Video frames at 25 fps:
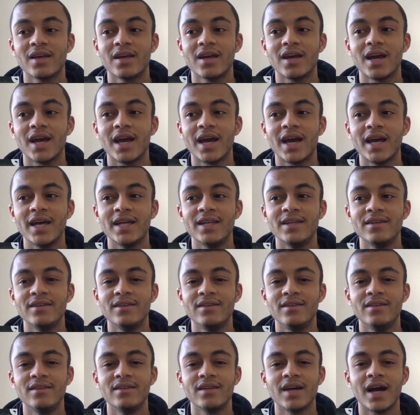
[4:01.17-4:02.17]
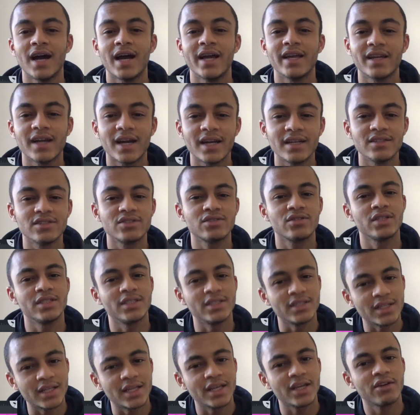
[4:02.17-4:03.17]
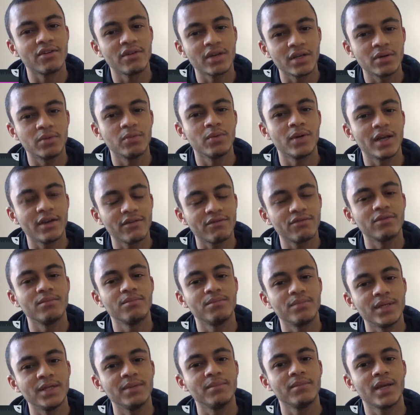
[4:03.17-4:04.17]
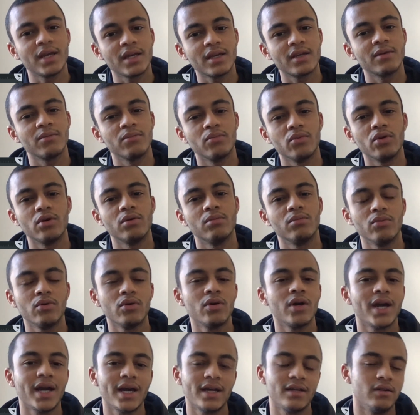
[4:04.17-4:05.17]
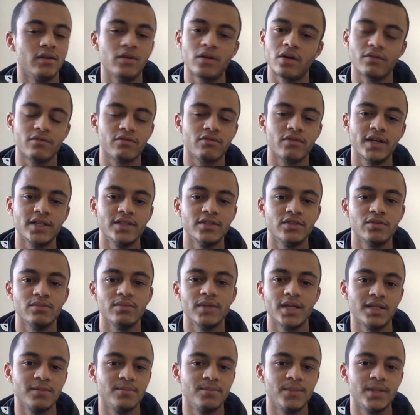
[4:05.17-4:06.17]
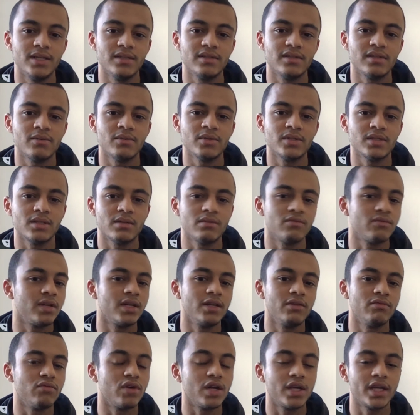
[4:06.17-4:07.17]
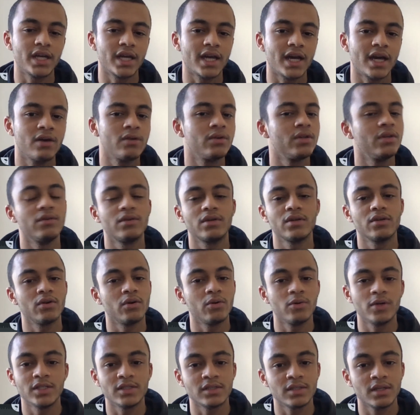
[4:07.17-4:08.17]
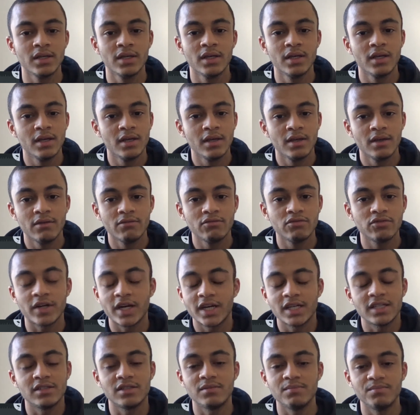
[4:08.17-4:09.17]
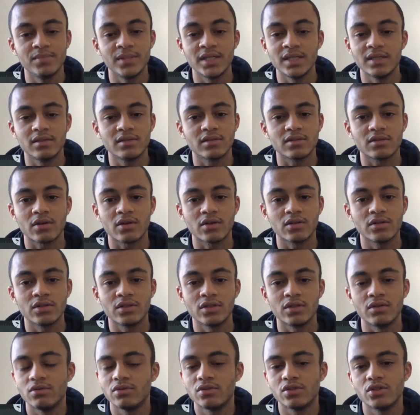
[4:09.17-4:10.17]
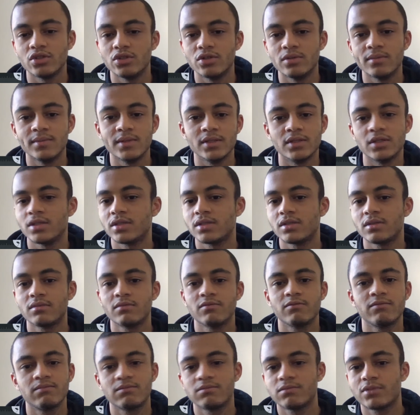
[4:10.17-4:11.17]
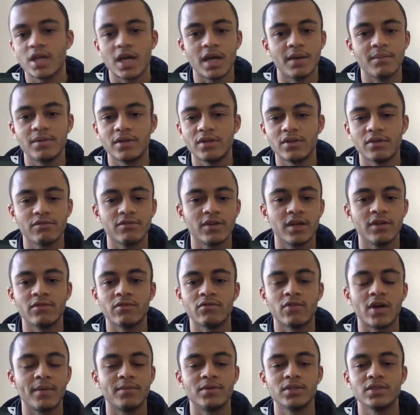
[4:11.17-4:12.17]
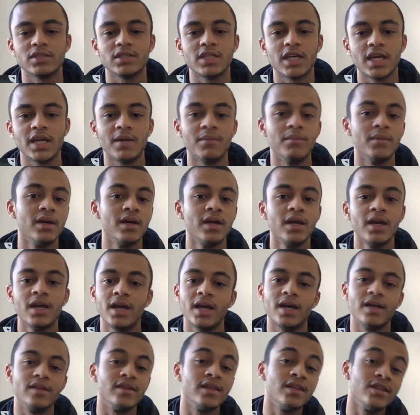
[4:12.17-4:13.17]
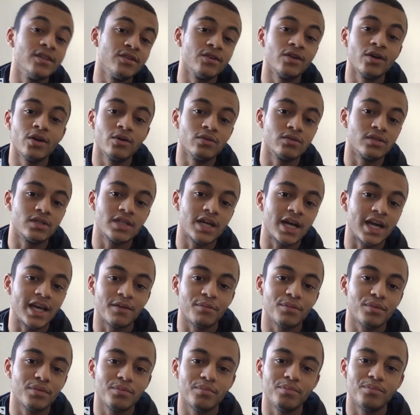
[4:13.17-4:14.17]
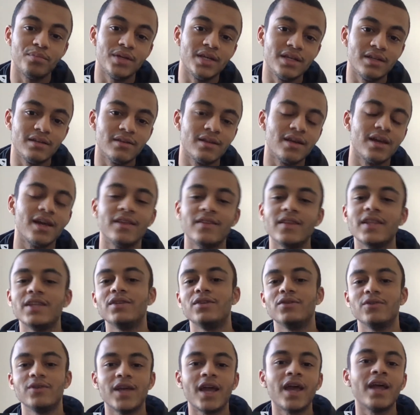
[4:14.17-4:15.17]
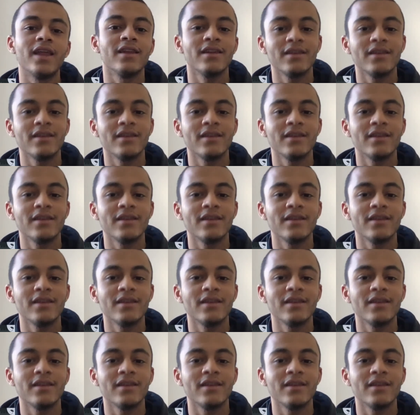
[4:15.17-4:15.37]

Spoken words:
And I kind of started gearing away from beat making more and more. I had a lot of friends who made beats. I wasn't really running out. You can always find beats on YouTube. You just type in your favorite rapper's name, and then you go type beat, and then you get